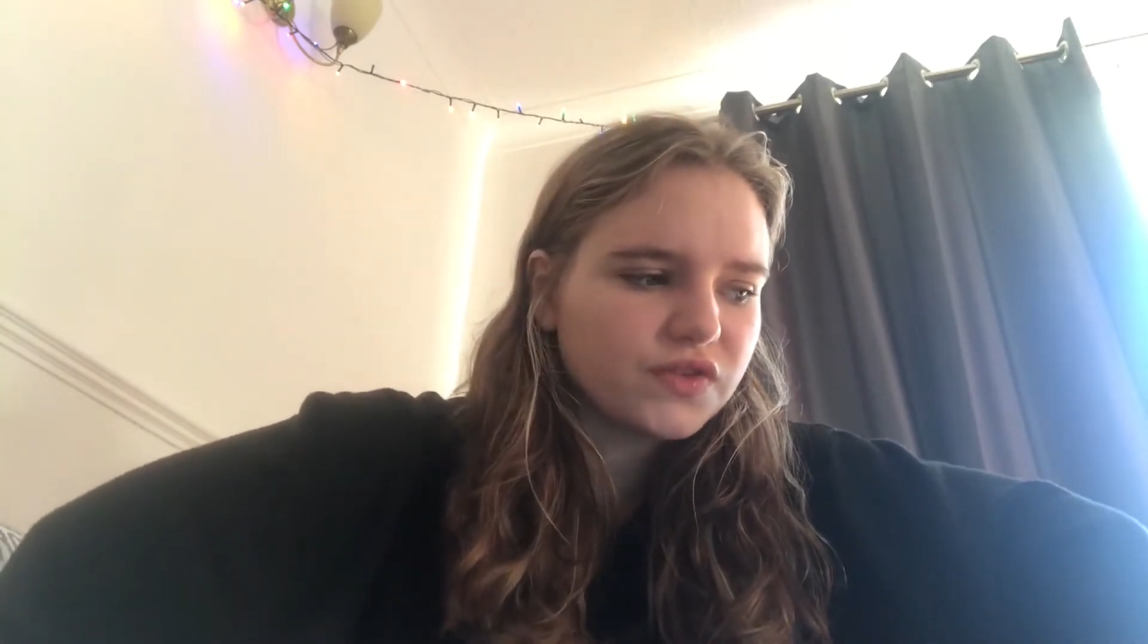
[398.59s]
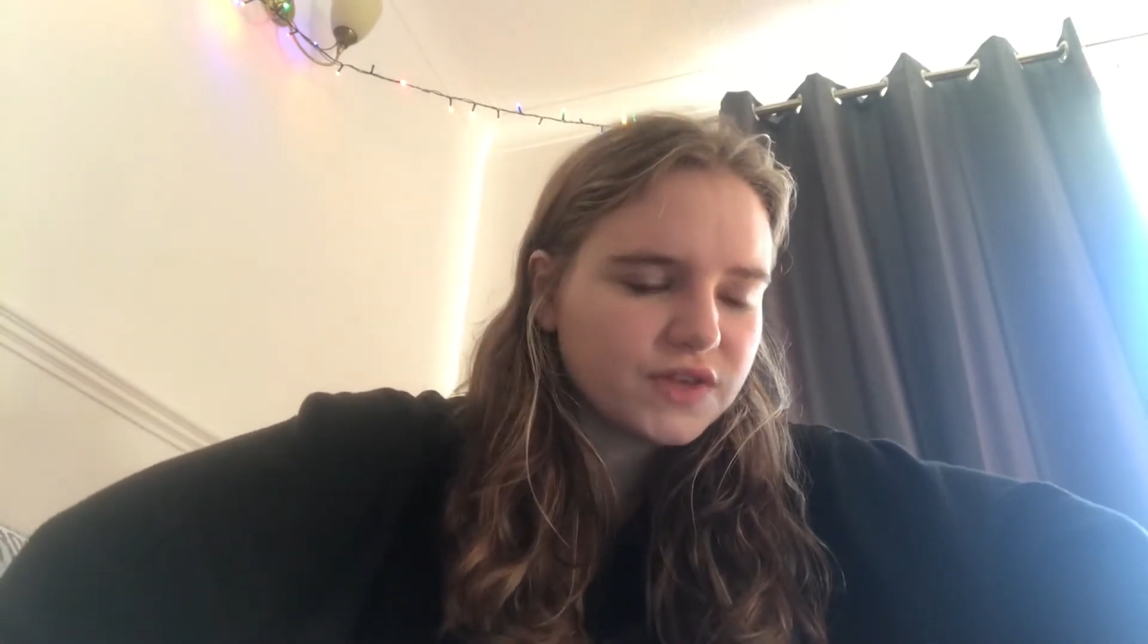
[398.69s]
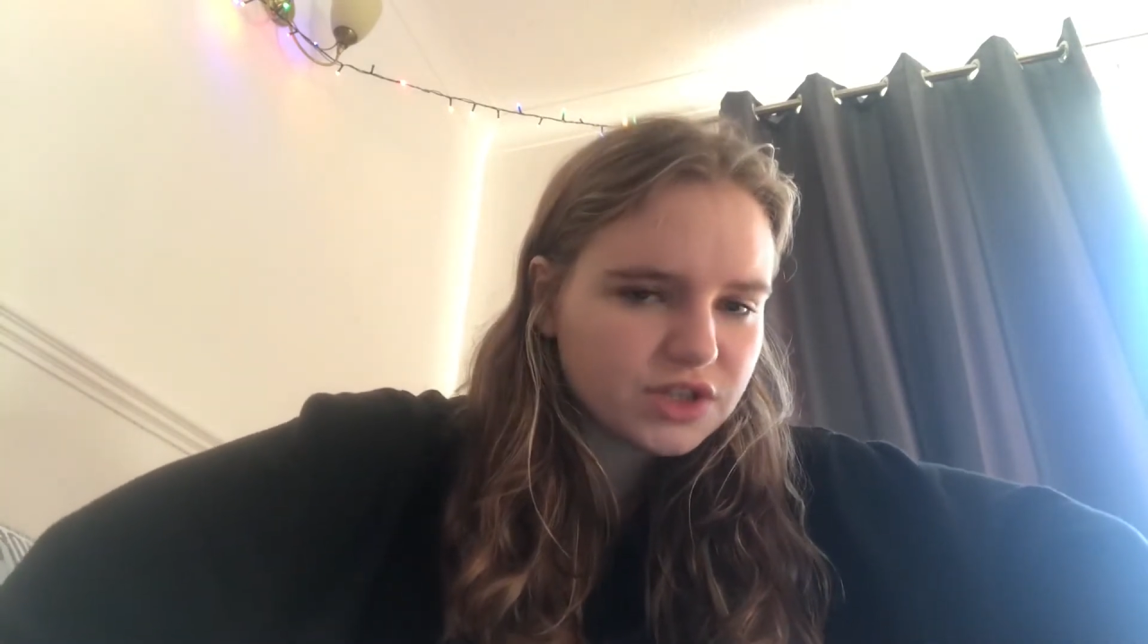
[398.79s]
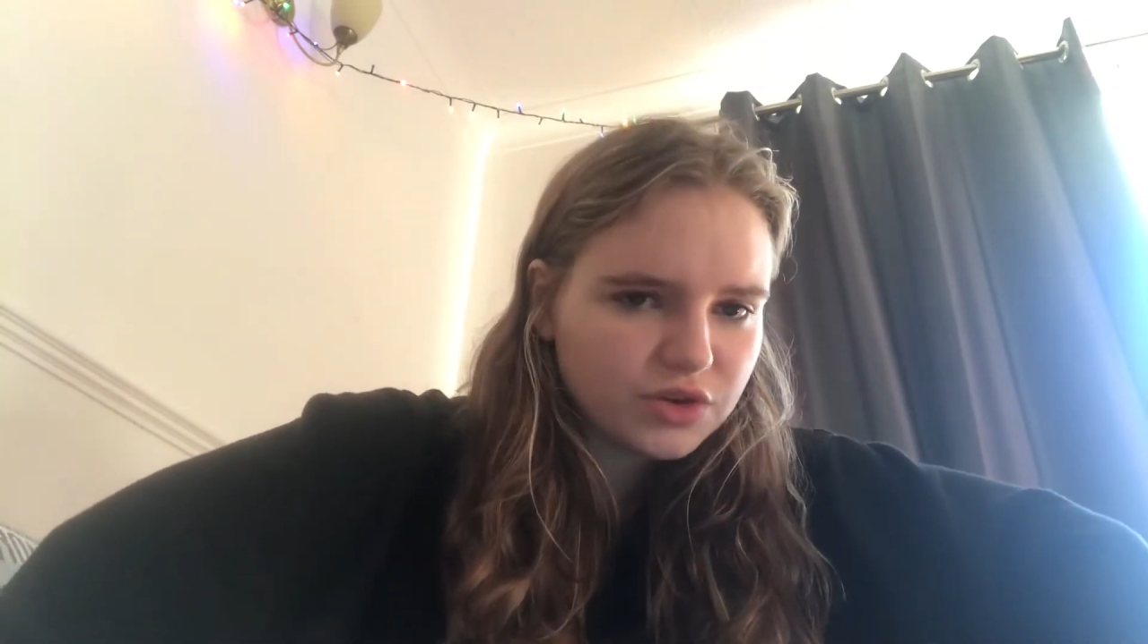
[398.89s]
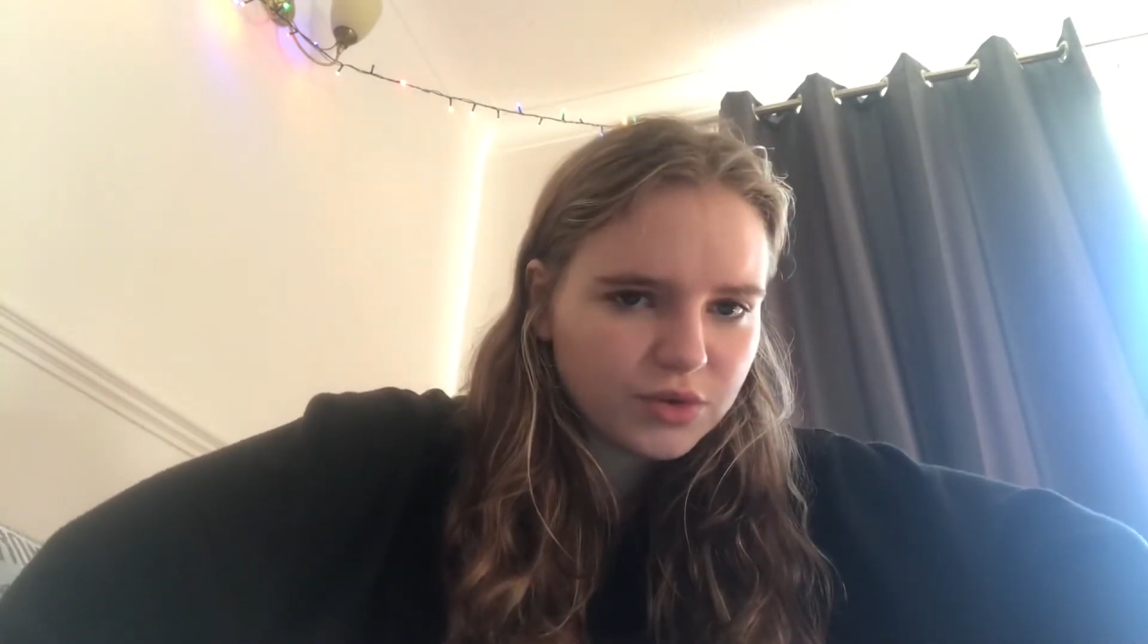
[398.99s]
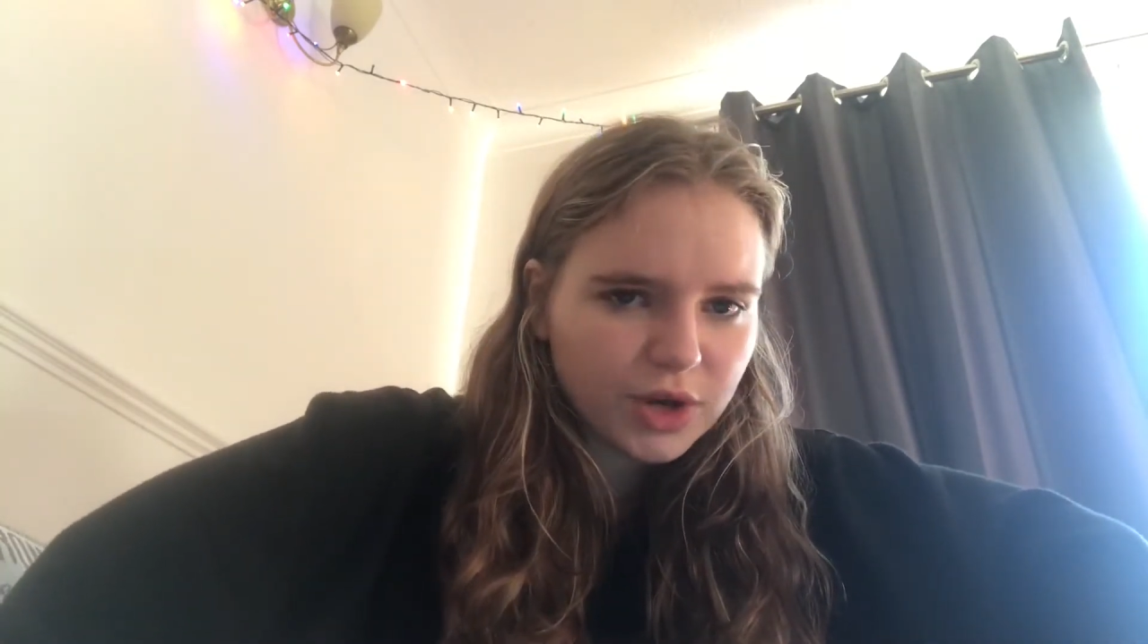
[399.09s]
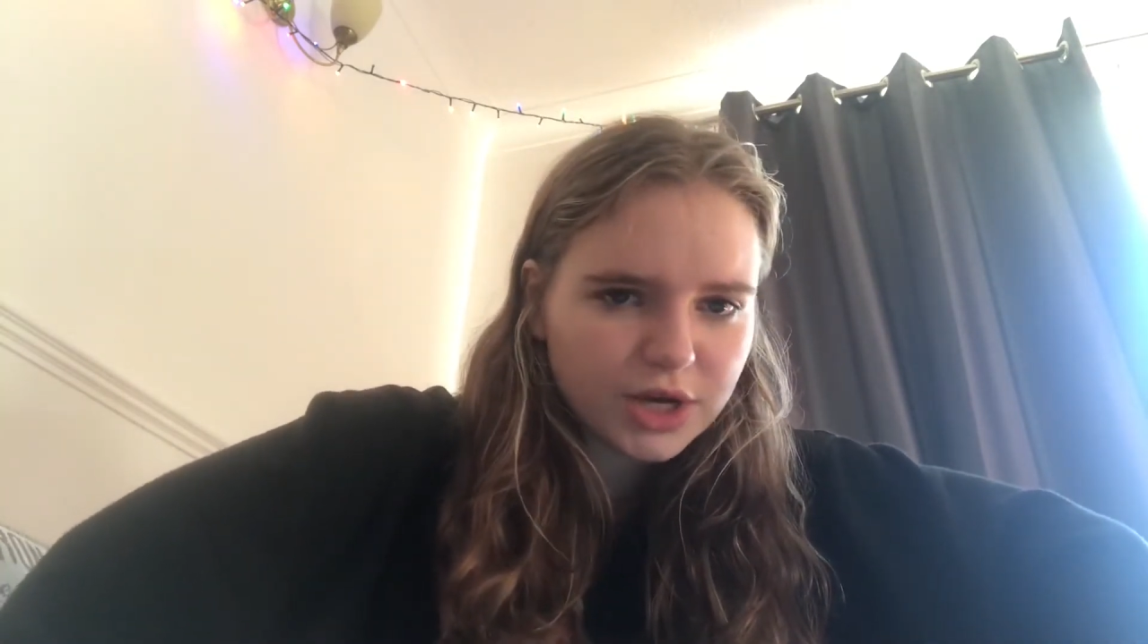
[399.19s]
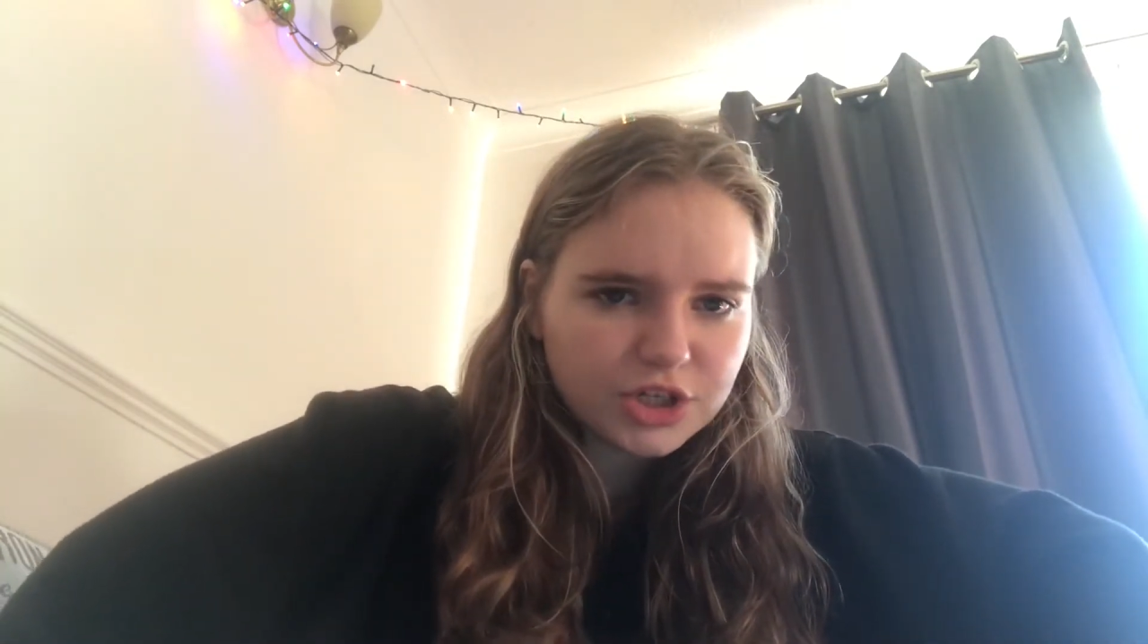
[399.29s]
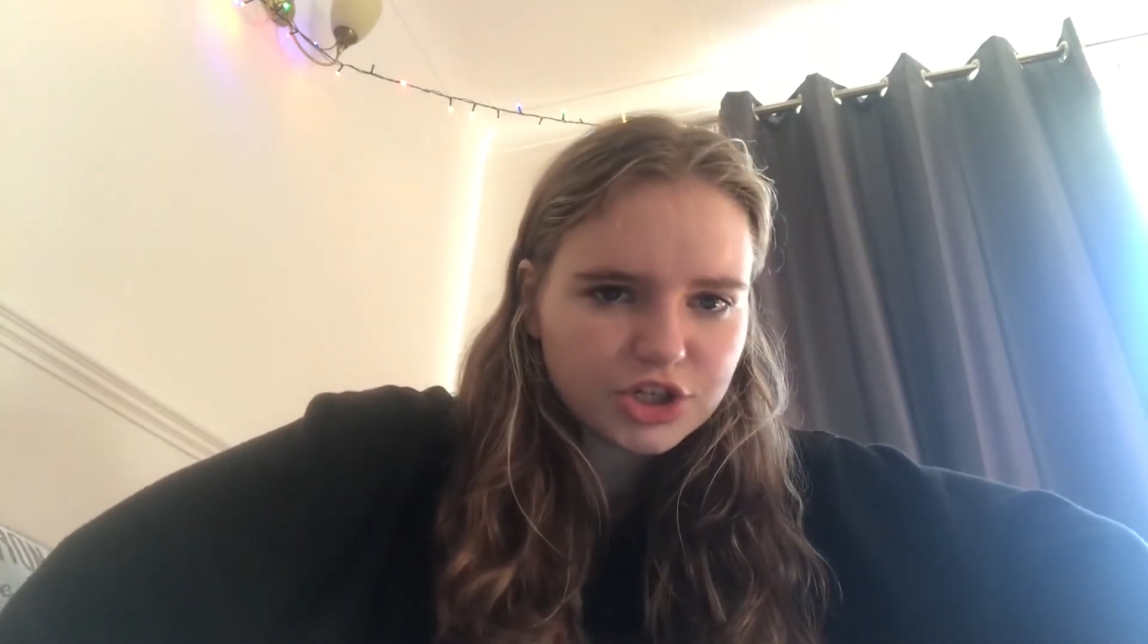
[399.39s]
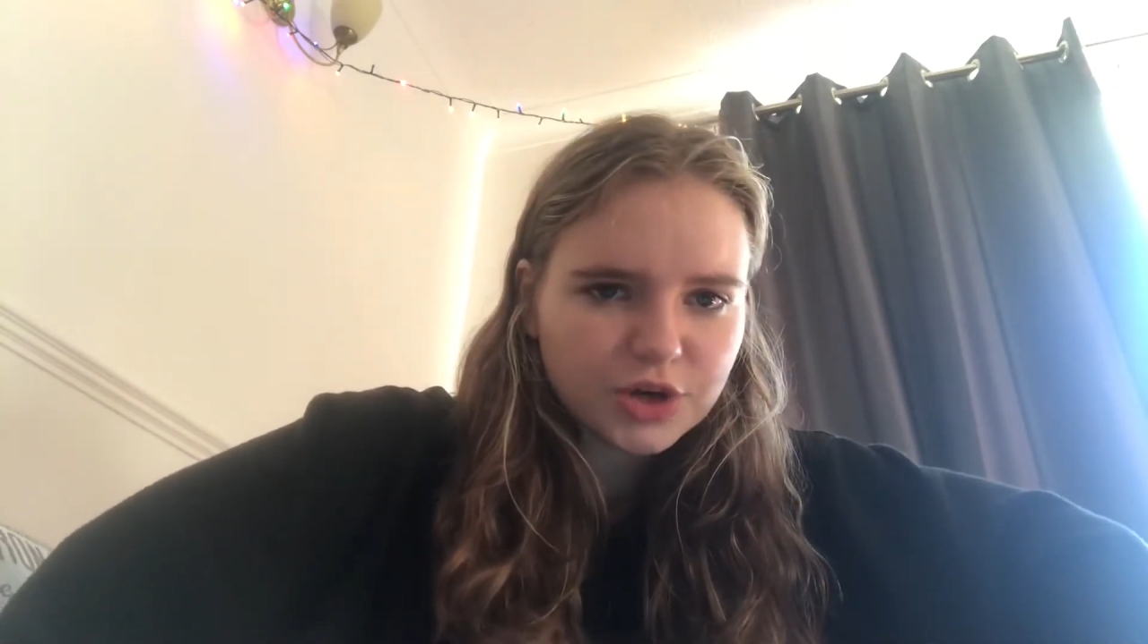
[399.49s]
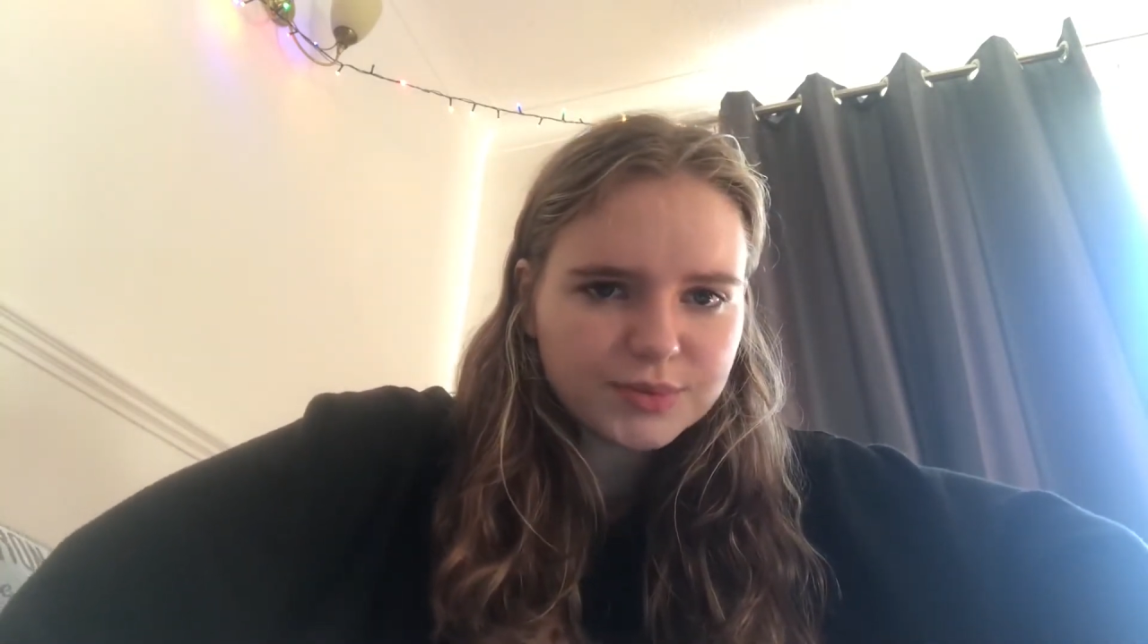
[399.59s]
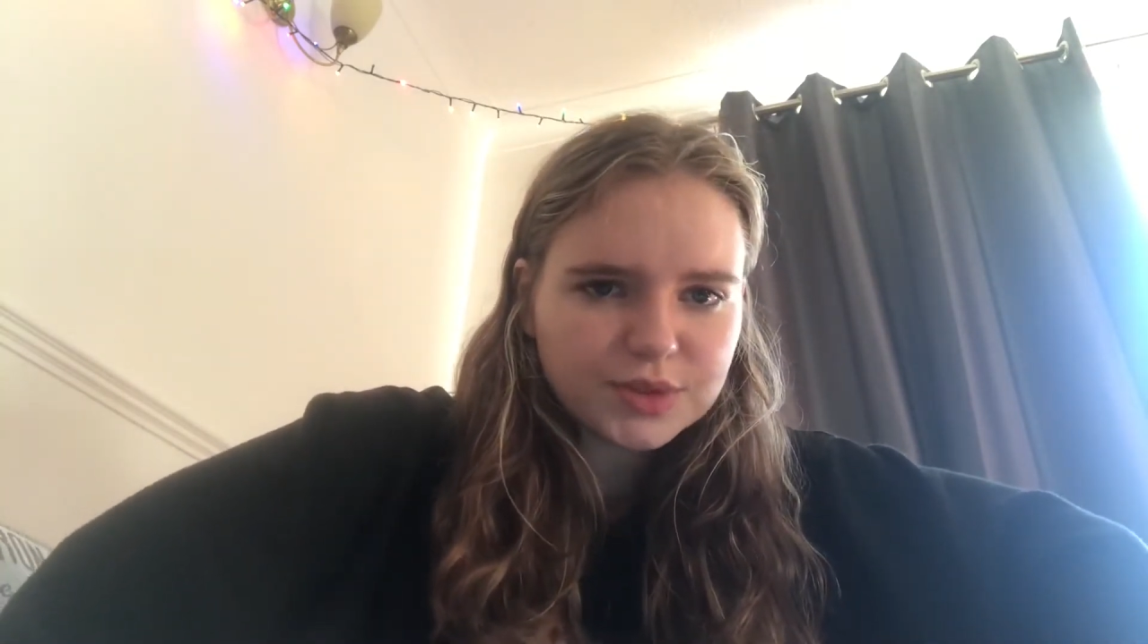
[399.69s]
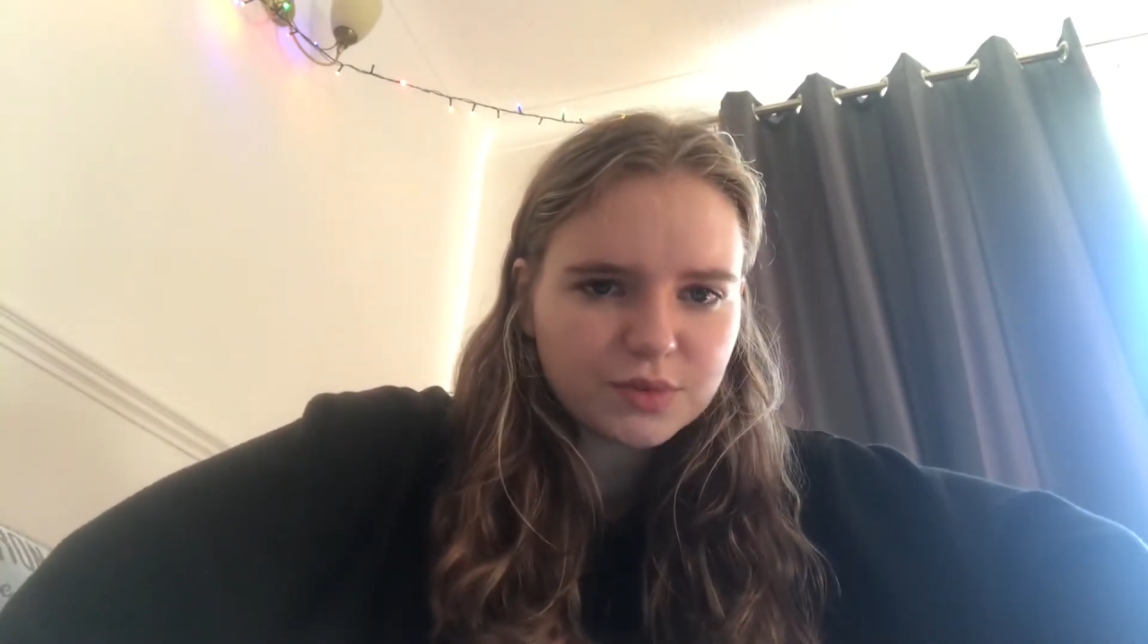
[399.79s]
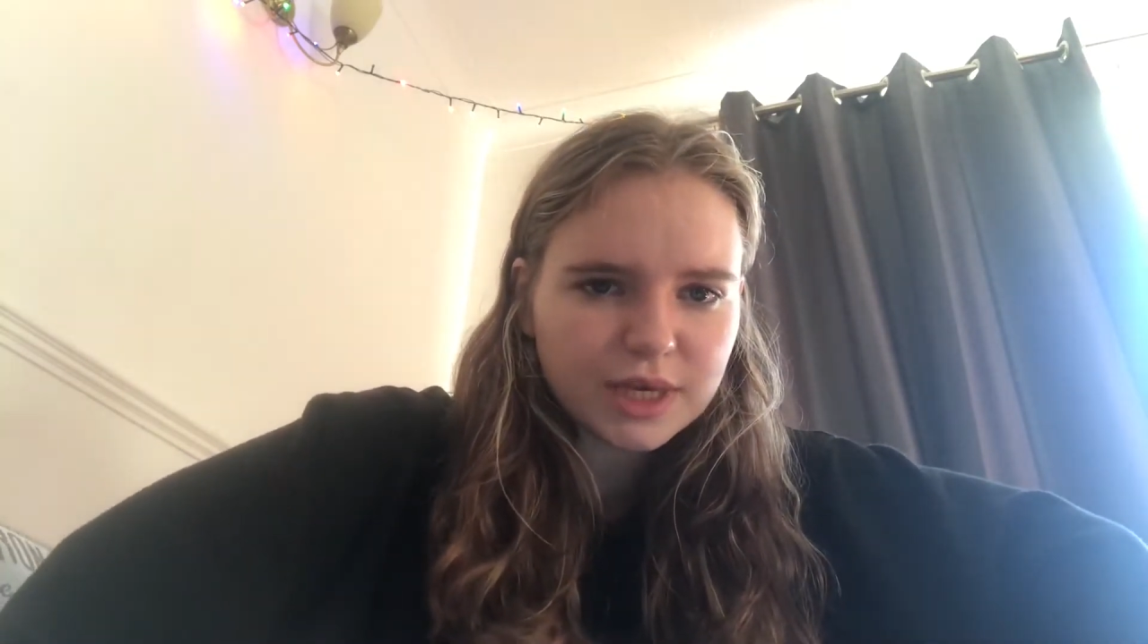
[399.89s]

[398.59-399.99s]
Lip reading: physical workshops